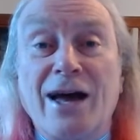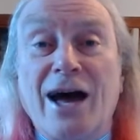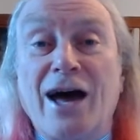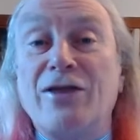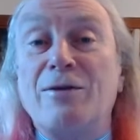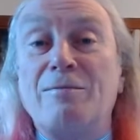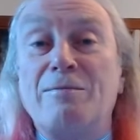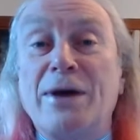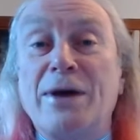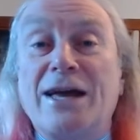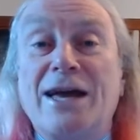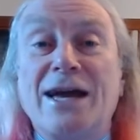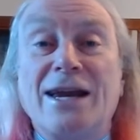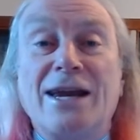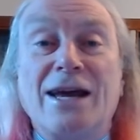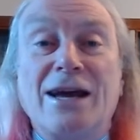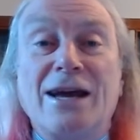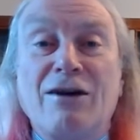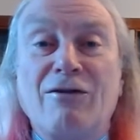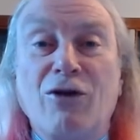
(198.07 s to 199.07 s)
At the
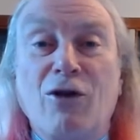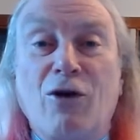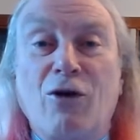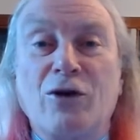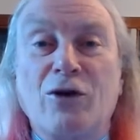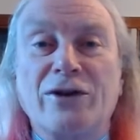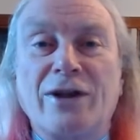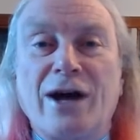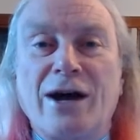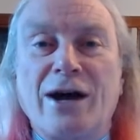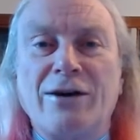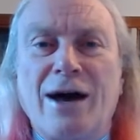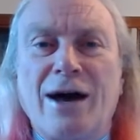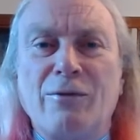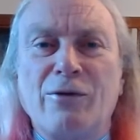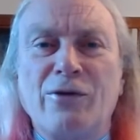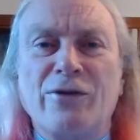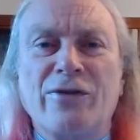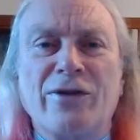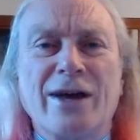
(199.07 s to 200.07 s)
beginning of lockdown, I
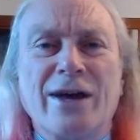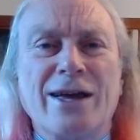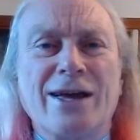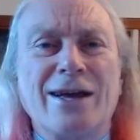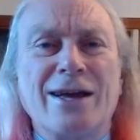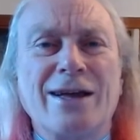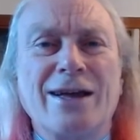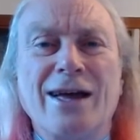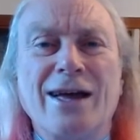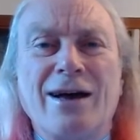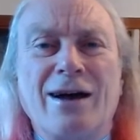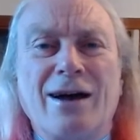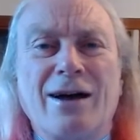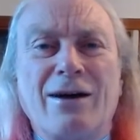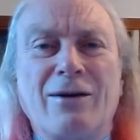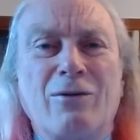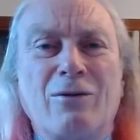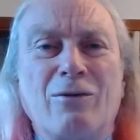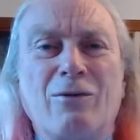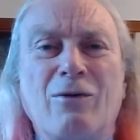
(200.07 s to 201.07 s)
was thinking,
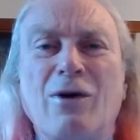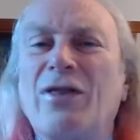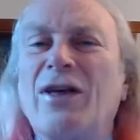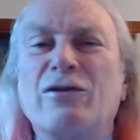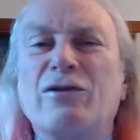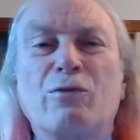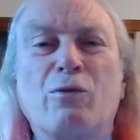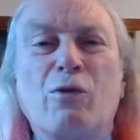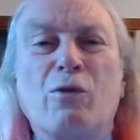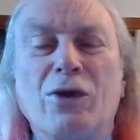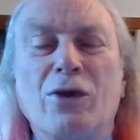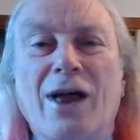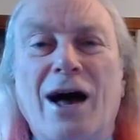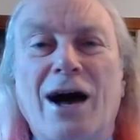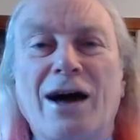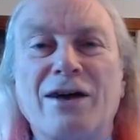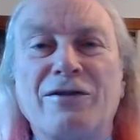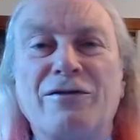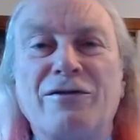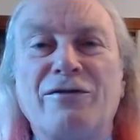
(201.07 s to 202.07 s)
well, this won't
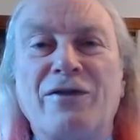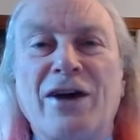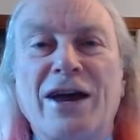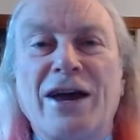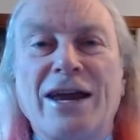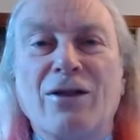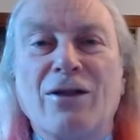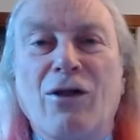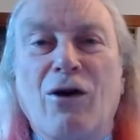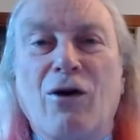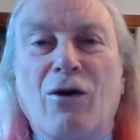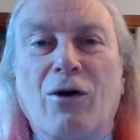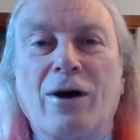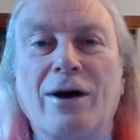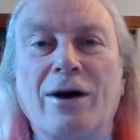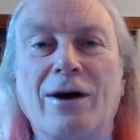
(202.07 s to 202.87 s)
last very long.